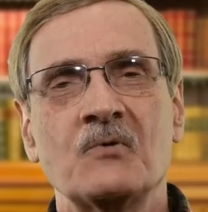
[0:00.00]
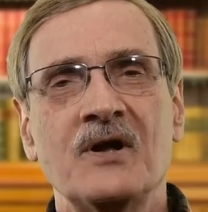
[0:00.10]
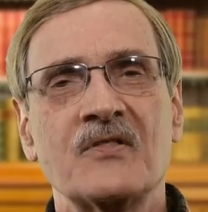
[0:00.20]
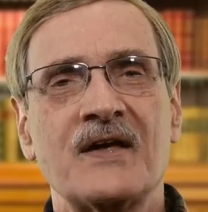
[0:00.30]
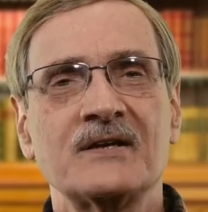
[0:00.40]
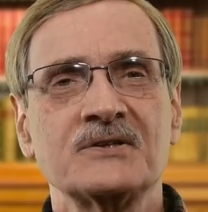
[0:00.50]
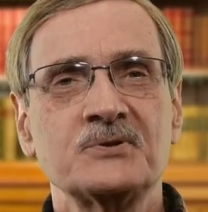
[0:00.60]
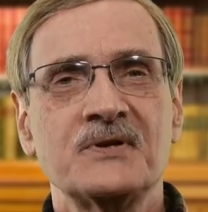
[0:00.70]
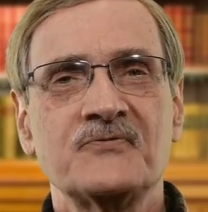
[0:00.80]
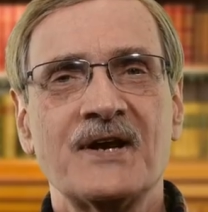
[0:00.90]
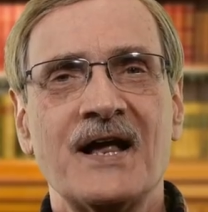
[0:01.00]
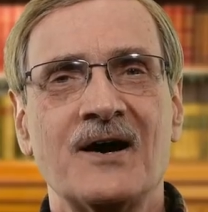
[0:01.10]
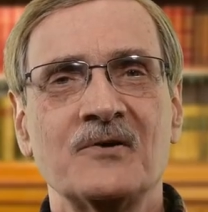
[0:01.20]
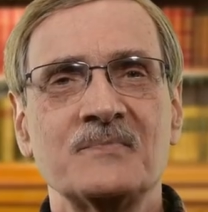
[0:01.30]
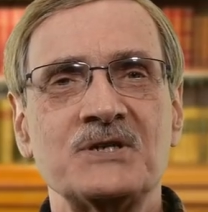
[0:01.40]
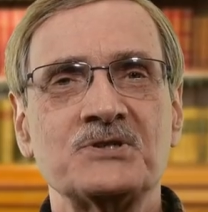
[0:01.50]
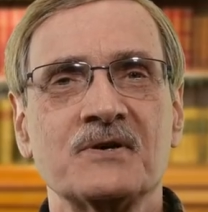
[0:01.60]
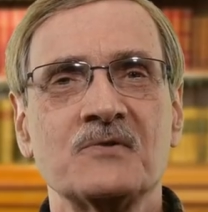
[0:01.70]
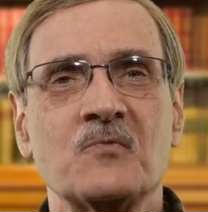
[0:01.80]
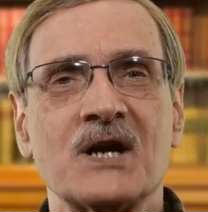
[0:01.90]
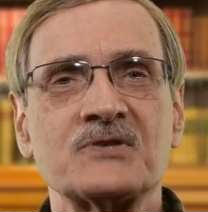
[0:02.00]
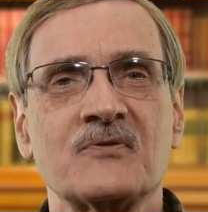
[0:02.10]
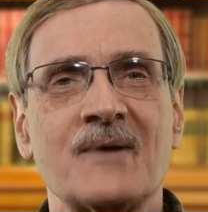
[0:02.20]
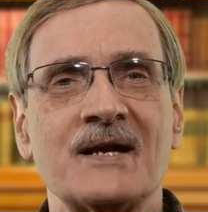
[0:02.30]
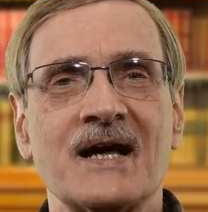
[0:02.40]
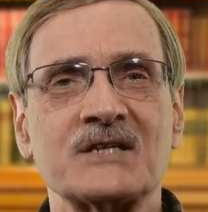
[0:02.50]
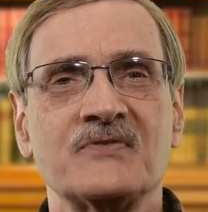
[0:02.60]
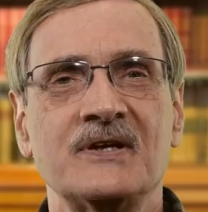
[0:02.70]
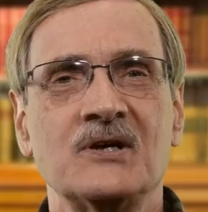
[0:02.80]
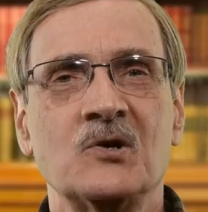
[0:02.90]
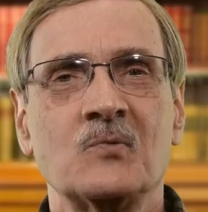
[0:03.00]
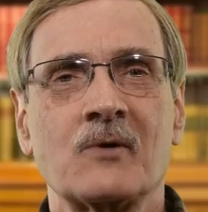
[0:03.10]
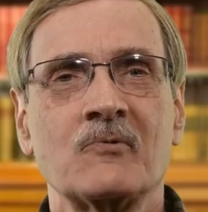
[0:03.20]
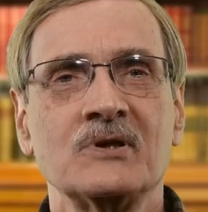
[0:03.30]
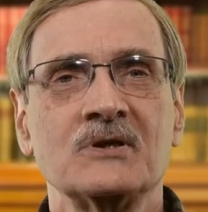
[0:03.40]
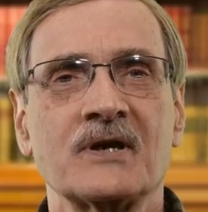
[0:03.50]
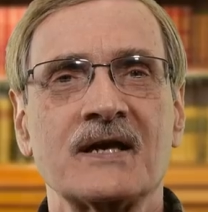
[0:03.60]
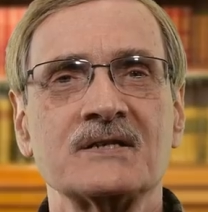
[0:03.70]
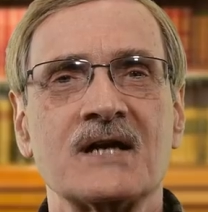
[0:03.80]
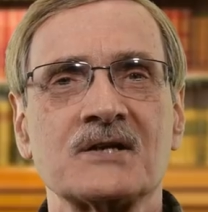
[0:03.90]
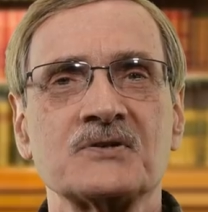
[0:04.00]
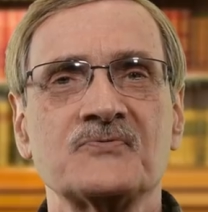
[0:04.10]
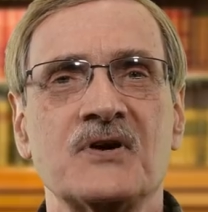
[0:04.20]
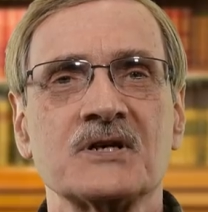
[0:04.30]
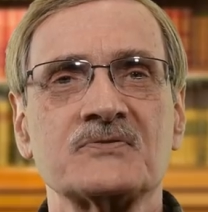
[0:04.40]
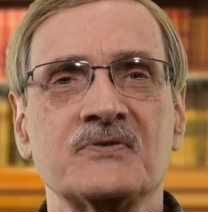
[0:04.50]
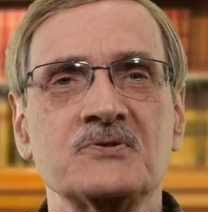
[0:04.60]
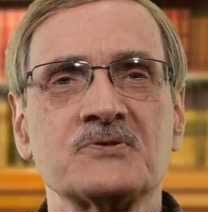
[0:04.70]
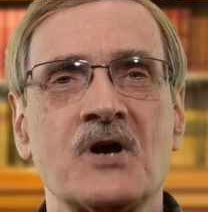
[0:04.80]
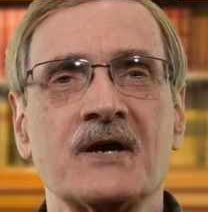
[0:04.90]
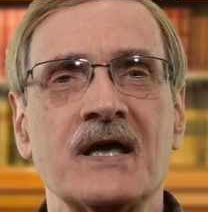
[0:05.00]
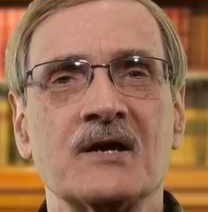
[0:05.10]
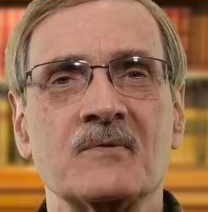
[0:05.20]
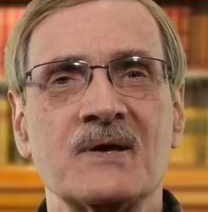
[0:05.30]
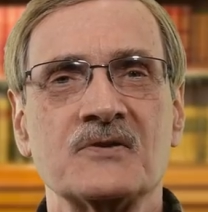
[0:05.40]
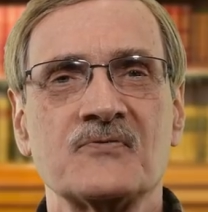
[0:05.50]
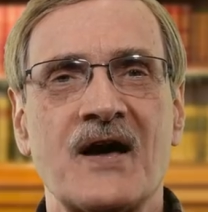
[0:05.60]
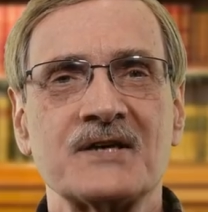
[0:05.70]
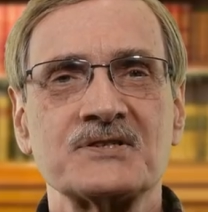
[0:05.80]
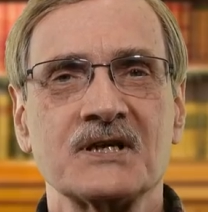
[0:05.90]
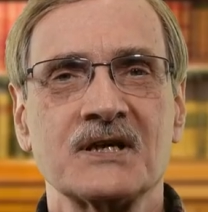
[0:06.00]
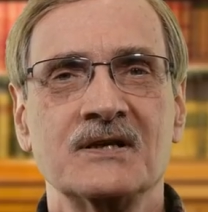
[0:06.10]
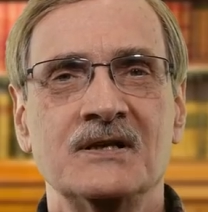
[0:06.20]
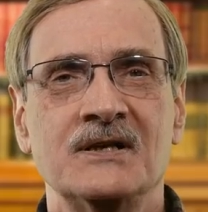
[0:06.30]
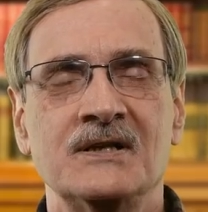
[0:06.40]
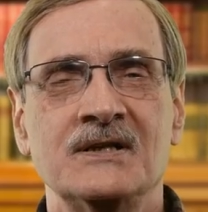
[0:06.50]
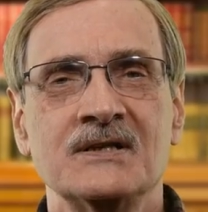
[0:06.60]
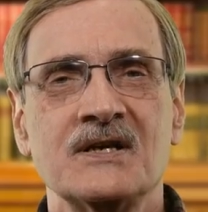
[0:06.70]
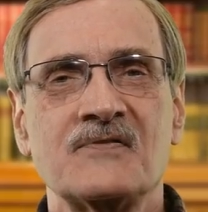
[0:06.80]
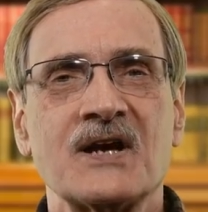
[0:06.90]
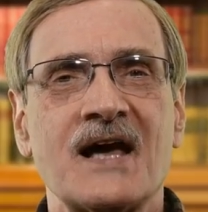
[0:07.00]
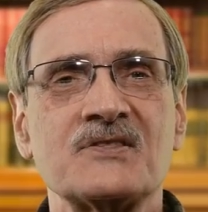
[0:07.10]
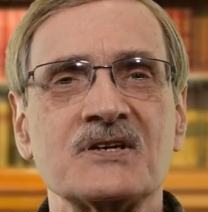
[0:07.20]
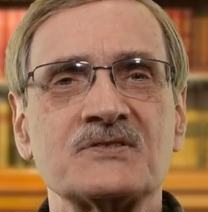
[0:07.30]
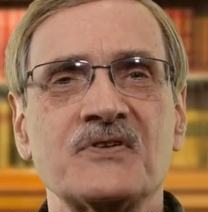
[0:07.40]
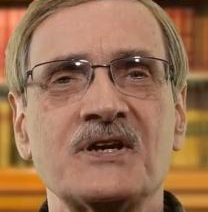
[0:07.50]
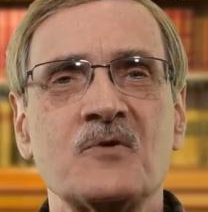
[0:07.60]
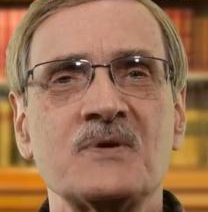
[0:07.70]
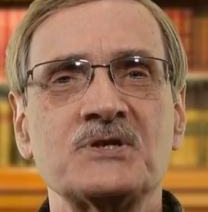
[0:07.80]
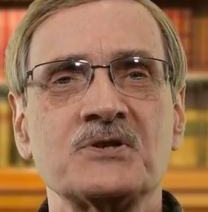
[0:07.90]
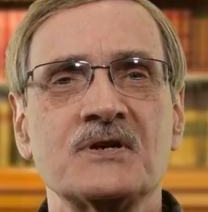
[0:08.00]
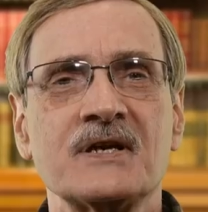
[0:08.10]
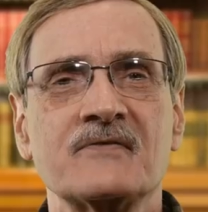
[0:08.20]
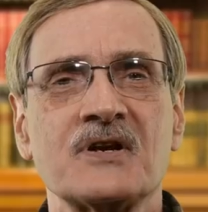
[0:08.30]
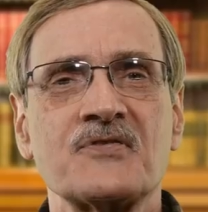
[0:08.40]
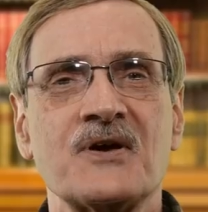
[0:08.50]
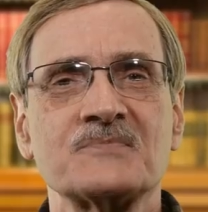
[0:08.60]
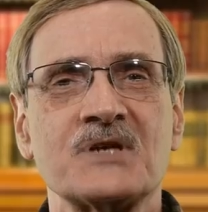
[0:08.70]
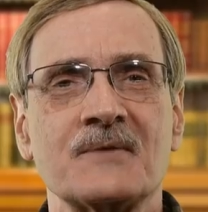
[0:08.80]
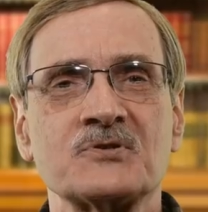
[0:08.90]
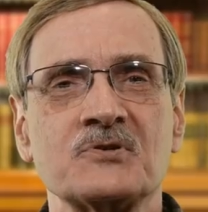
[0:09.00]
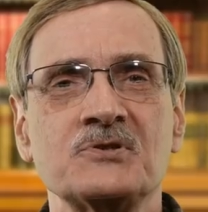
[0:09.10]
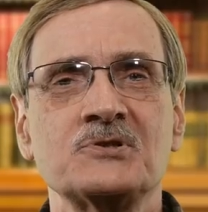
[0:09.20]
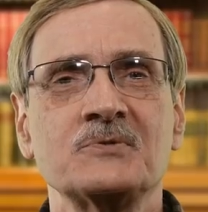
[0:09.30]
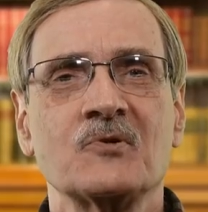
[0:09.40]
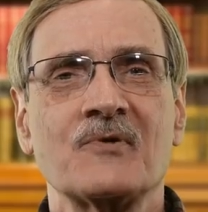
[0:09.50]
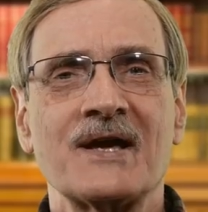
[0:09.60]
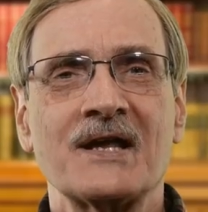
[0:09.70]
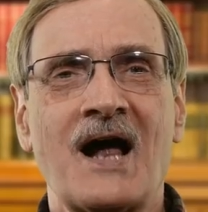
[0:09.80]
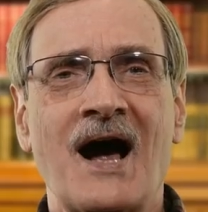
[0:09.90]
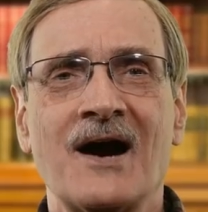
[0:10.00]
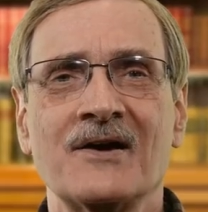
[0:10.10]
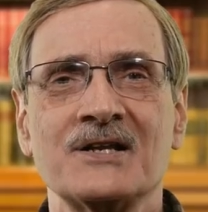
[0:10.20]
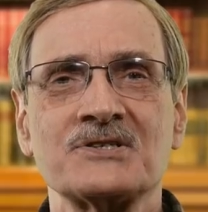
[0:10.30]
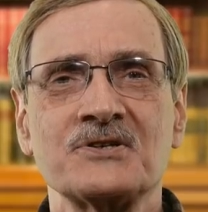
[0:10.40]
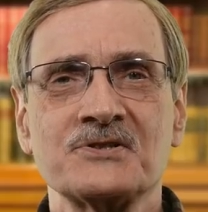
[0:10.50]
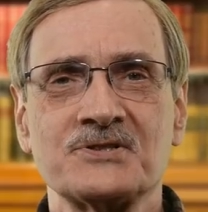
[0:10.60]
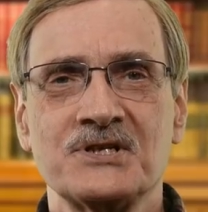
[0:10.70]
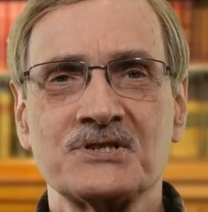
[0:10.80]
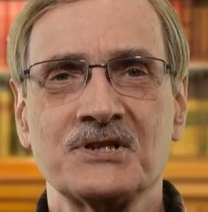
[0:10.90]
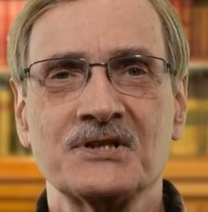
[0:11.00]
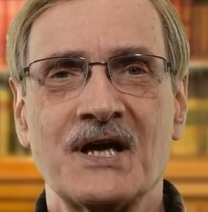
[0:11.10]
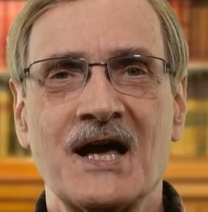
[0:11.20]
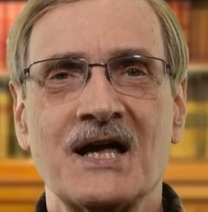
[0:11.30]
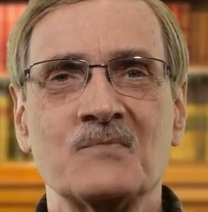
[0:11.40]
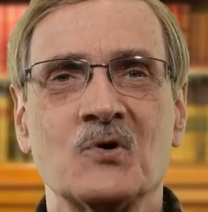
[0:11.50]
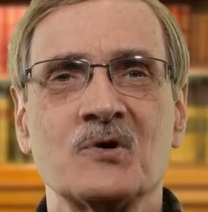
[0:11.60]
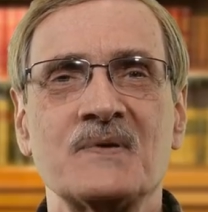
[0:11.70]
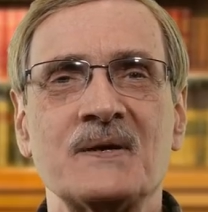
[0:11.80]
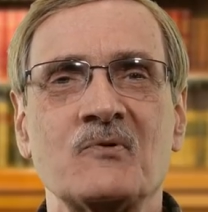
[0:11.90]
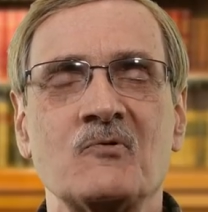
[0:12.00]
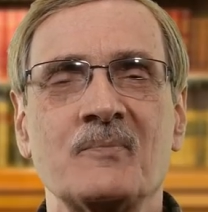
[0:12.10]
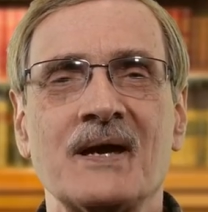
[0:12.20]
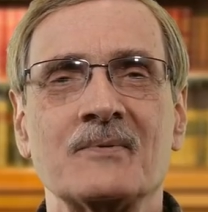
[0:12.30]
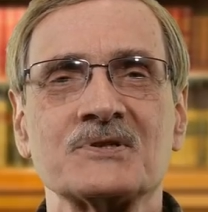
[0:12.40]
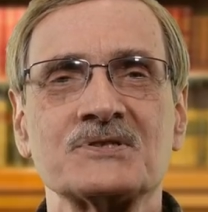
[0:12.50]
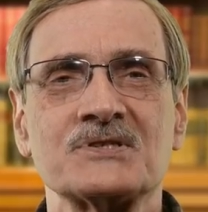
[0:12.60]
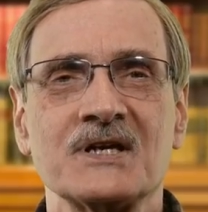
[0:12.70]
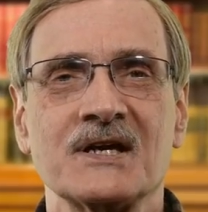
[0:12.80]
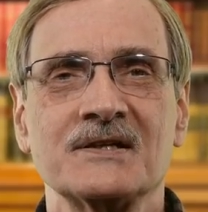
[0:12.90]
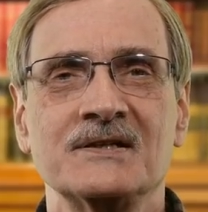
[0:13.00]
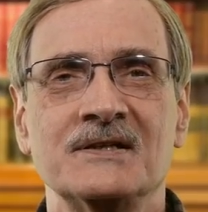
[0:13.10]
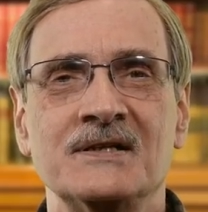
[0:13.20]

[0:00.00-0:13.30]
Well, that'll do it for now. Be sure and watch for my next video where we'll look at Dr. Fung's views on intermittent fasting. If you like this video, be sure and give it a thumbs up so YouTube will rank it higher in its search engine and more people will be able to see it.